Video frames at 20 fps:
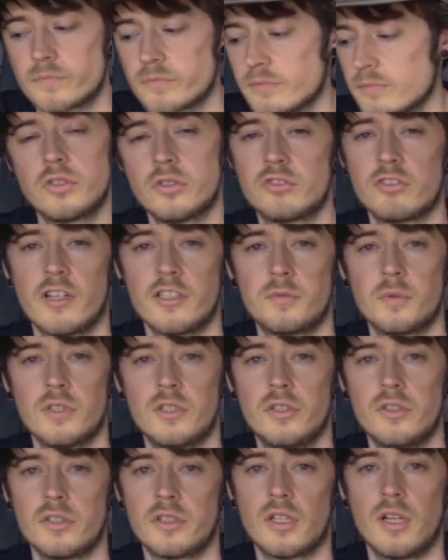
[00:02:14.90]
I'd also try to
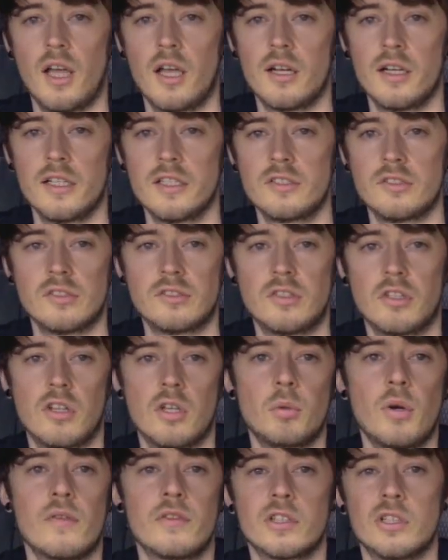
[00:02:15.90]
include a client list just so
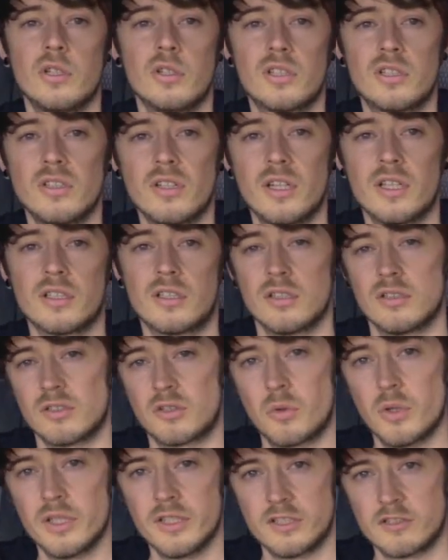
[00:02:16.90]
that whoever's looking at it
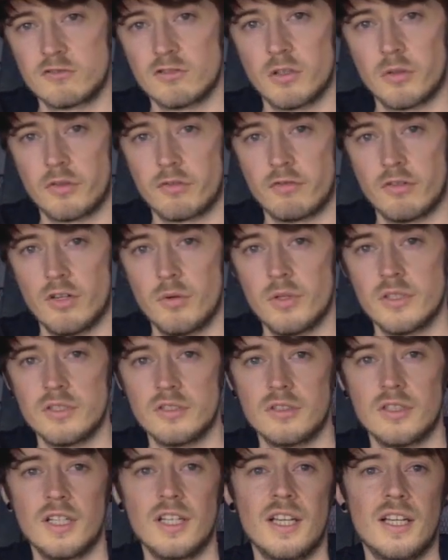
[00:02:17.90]
can quickly scroll through
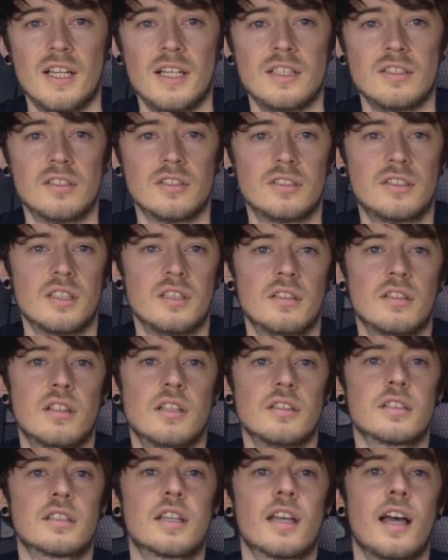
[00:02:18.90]
and just see.
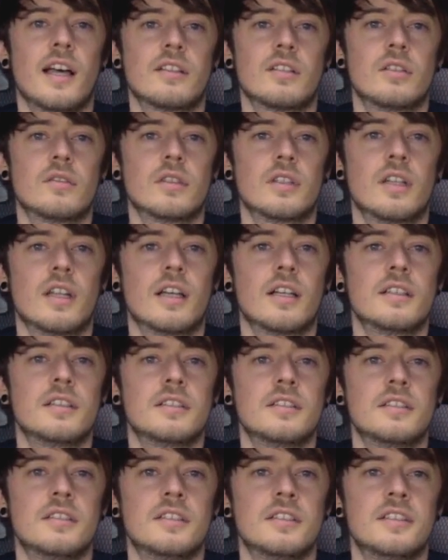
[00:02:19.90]
There's a cat over
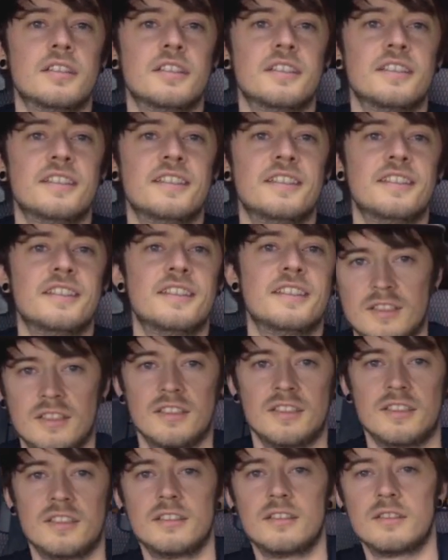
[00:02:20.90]
there.
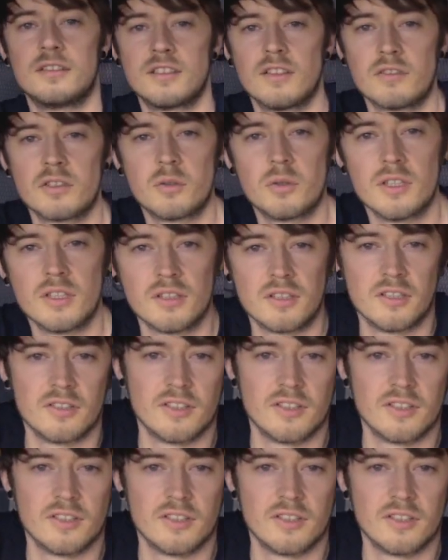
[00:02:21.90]
Let's have a quick